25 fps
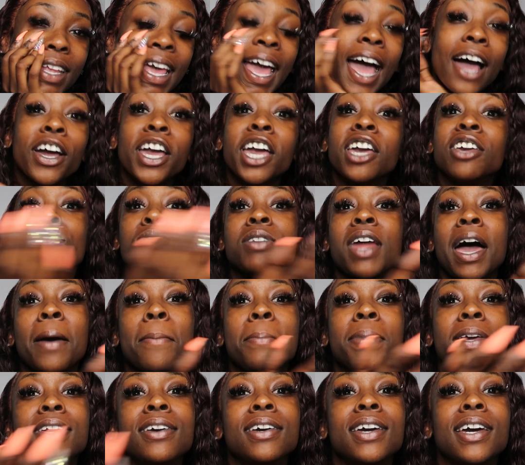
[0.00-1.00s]
how can you
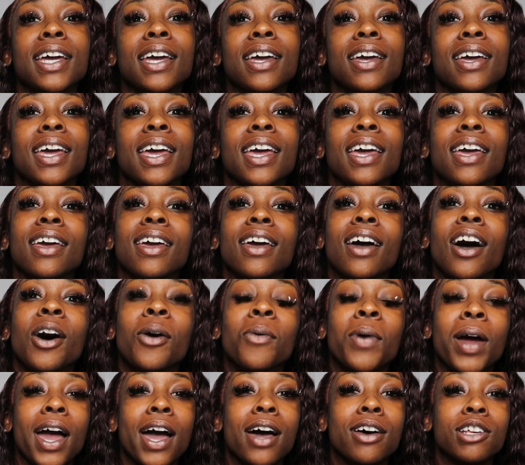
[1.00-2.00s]
not be
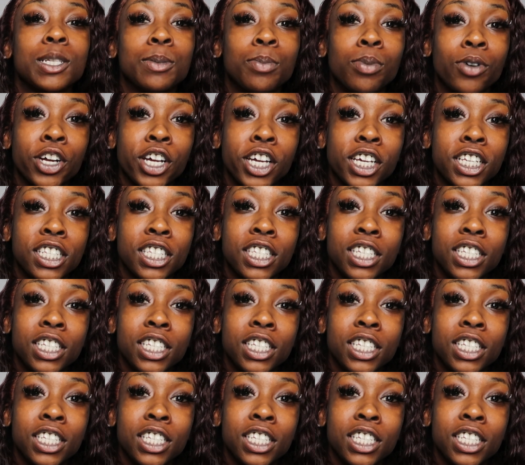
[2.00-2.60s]
around spring